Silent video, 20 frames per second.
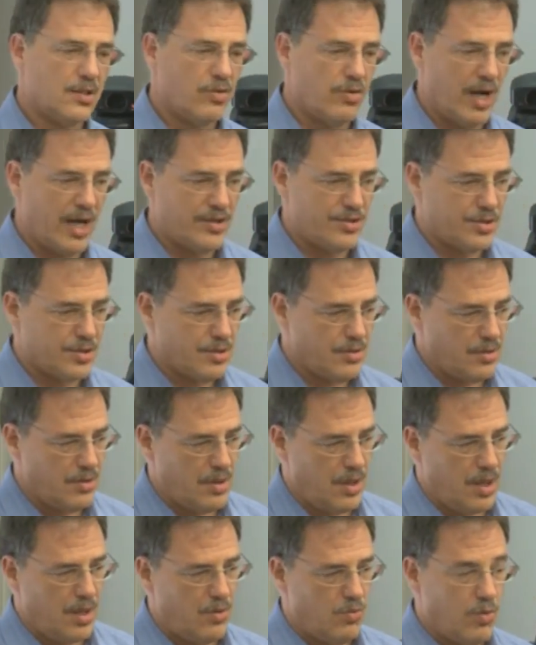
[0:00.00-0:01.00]
crushed
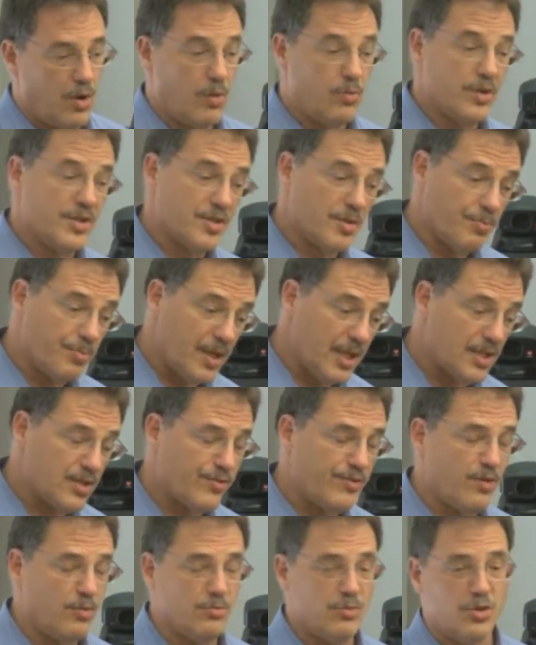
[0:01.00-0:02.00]
uh, what was a
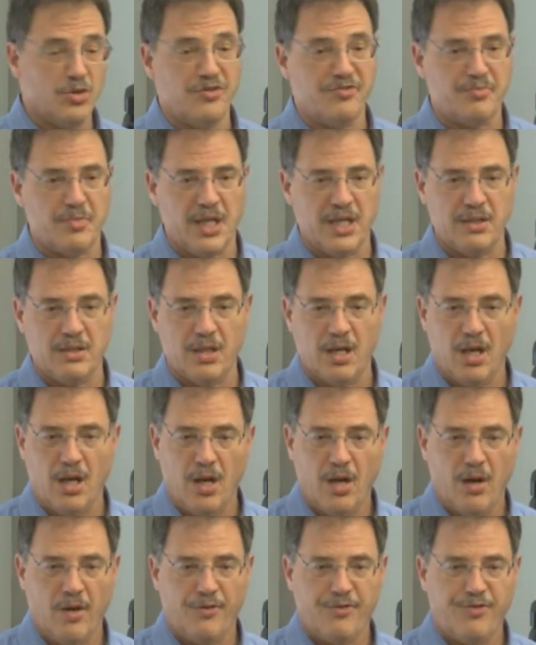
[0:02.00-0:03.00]
peaceful movement
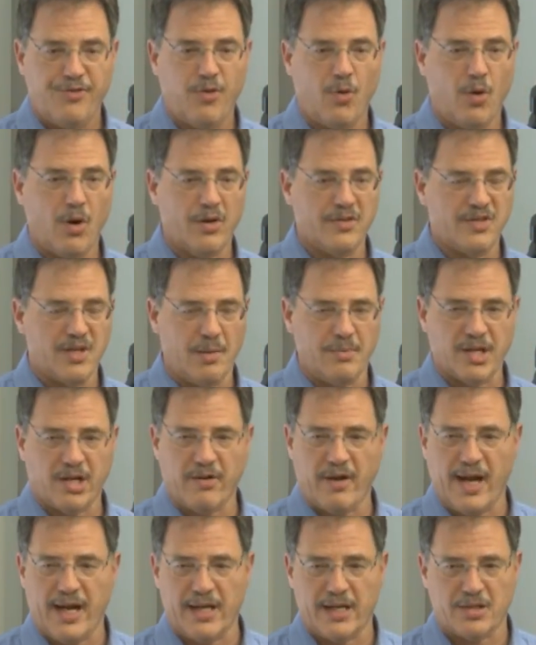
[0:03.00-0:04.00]
for
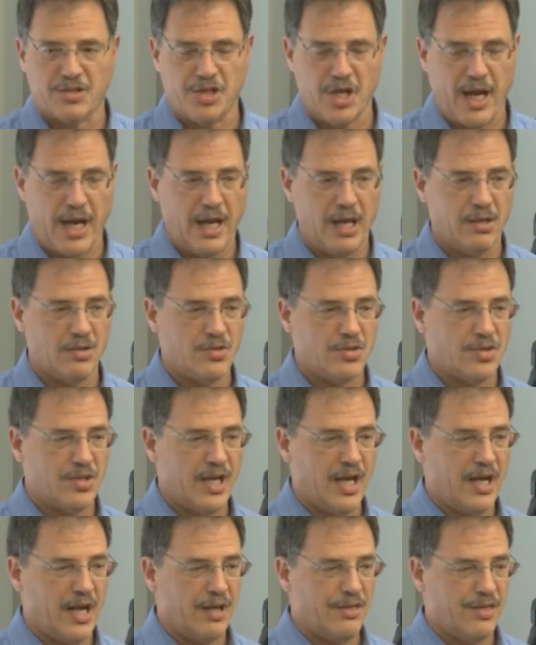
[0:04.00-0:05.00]
democratic change
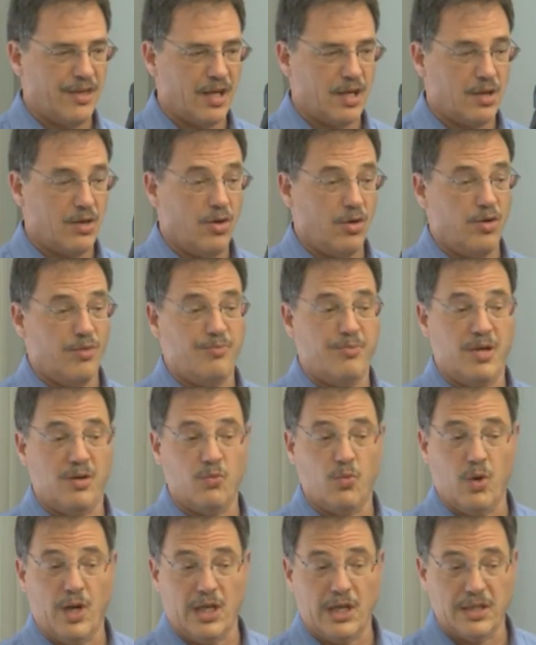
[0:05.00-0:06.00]
that I think could have
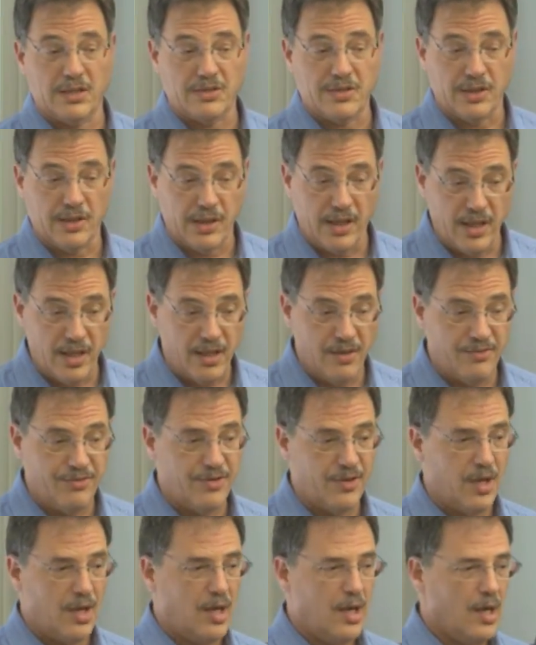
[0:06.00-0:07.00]
been willing to
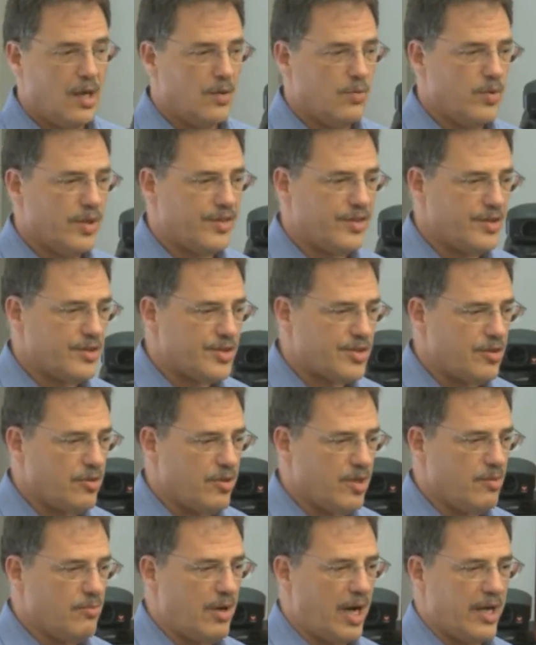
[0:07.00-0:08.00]
live with the
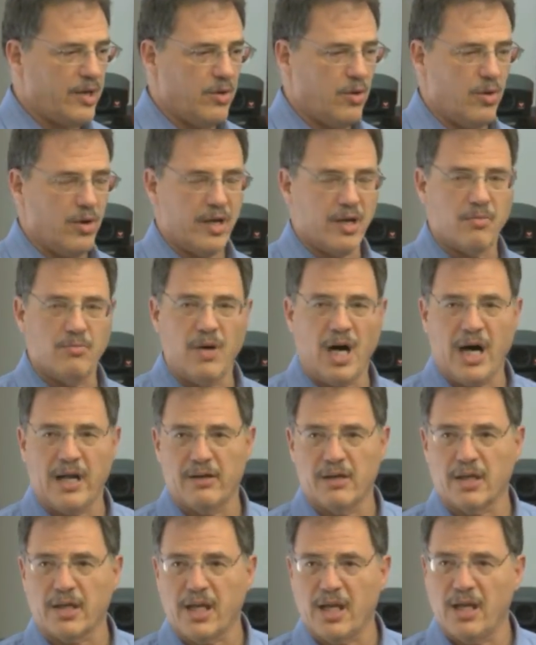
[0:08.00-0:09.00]
Sunni minority
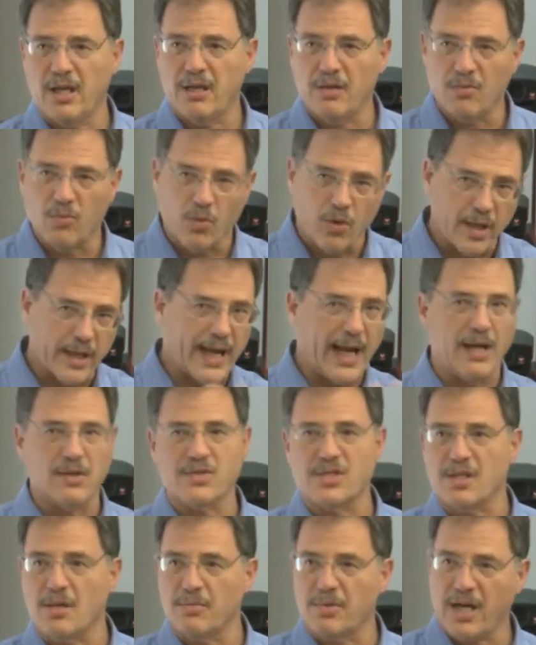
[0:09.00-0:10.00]
monarchy and work
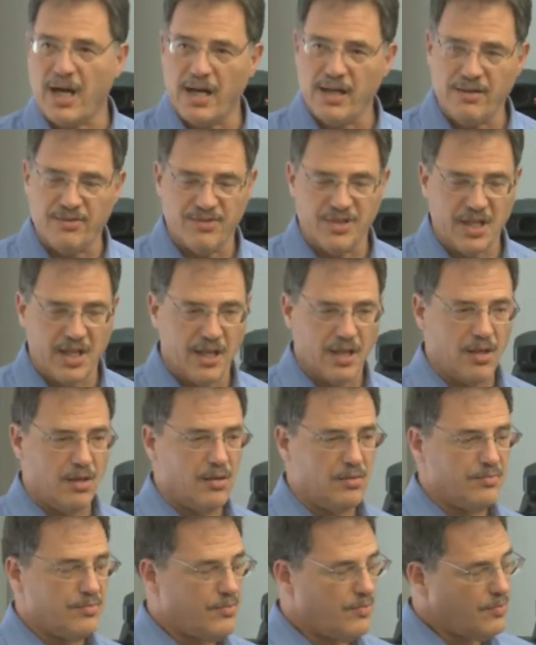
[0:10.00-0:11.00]
out some kind of
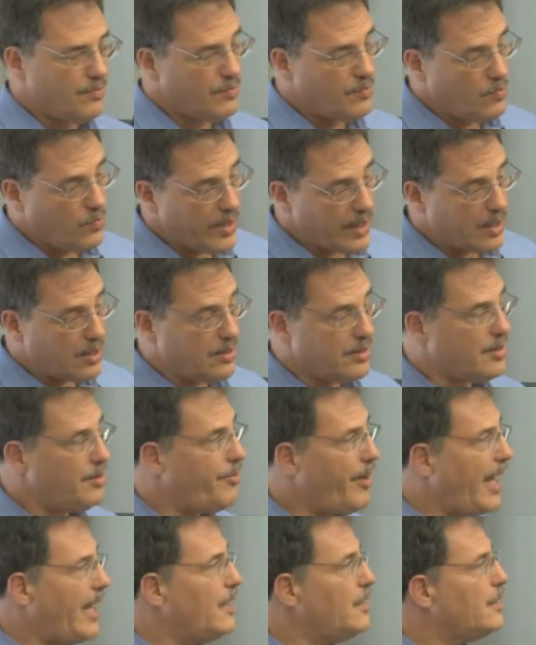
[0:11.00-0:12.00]
deal. We could
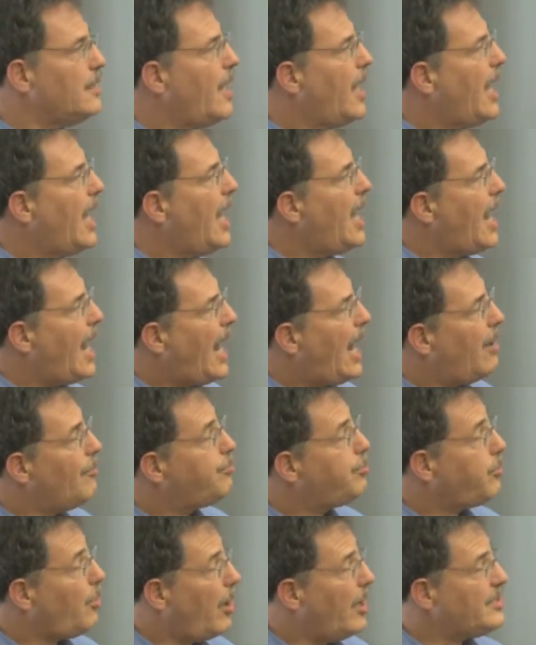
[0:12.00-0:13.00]
debate how
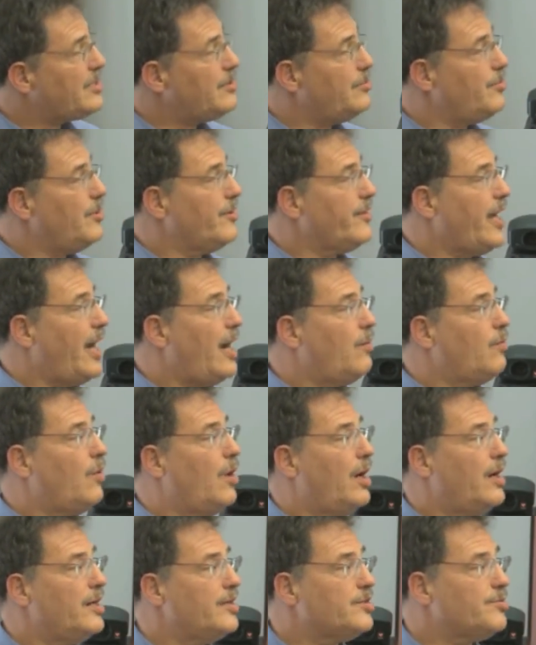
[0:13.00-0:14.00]
plausible that
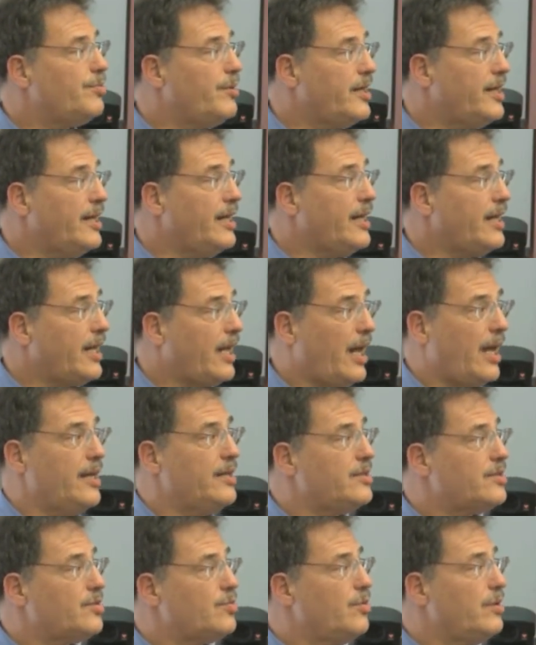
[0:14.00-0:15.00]
was, but in any
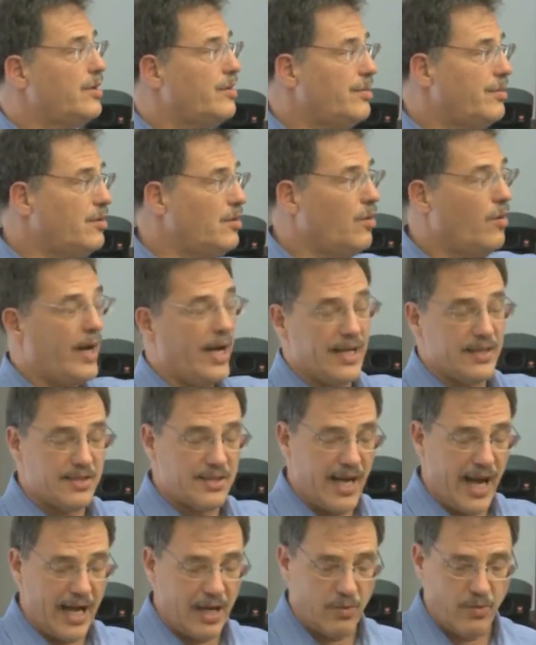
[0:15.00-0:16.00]
case, with
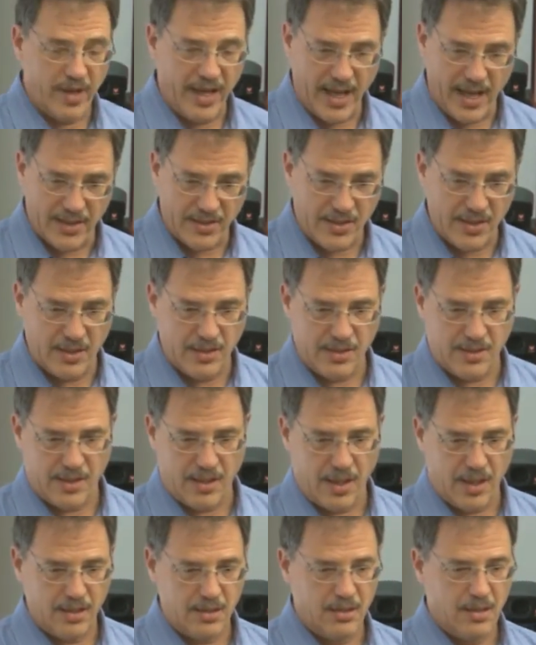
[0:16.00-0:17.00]
U.S. acquiescence
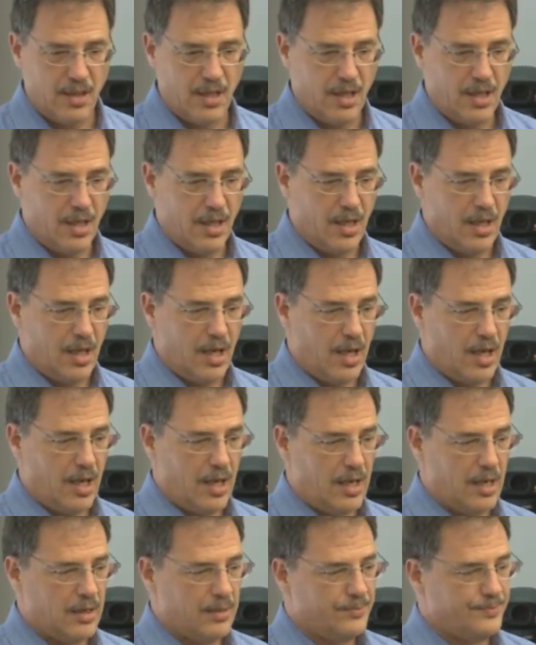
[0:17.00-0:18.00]
and
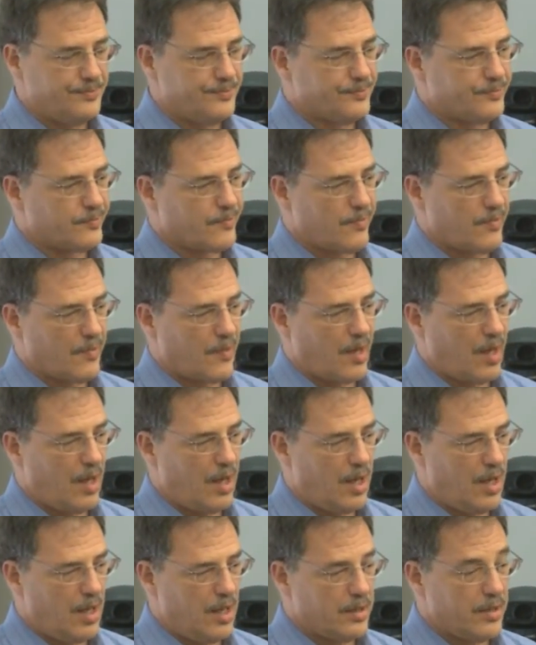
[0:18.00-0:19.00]
um,
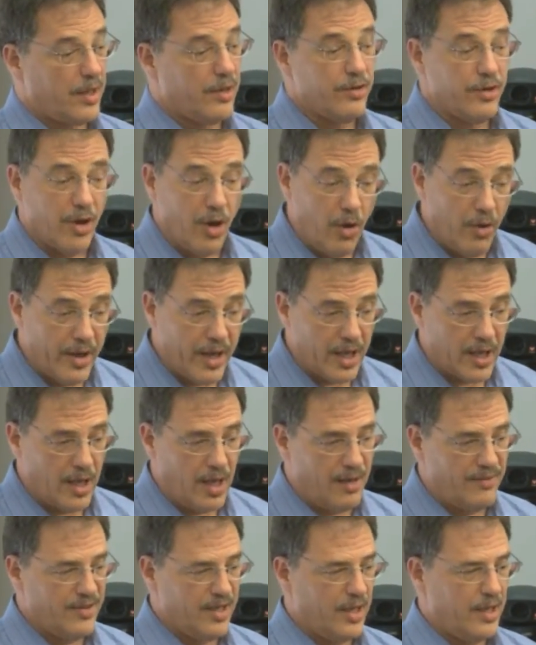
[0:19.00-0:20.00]
uh, condoning
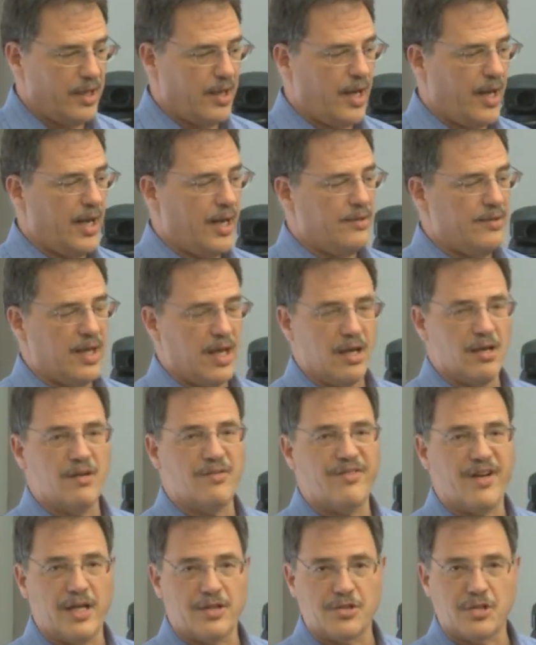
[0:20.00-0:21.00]
of it and the
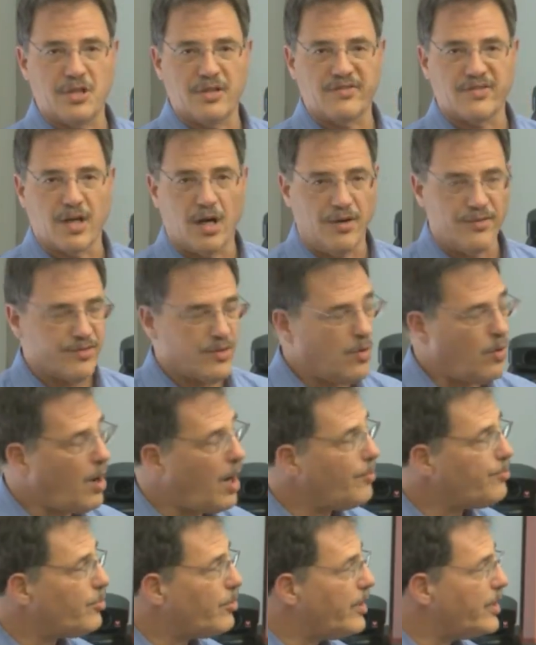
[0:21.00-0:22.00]
intervention of Gulf
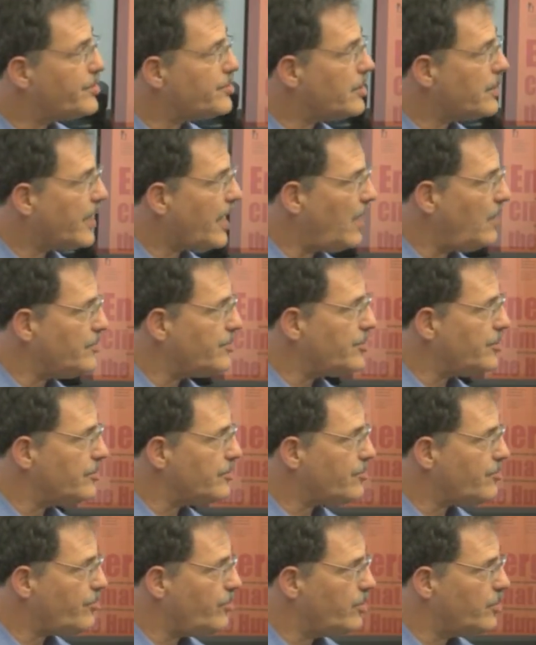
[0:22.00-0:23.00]
Cooperation Council
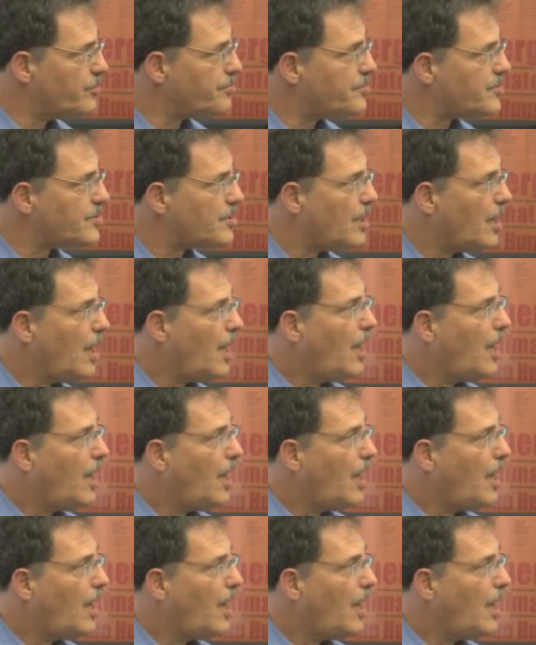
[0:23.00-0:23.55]
troops,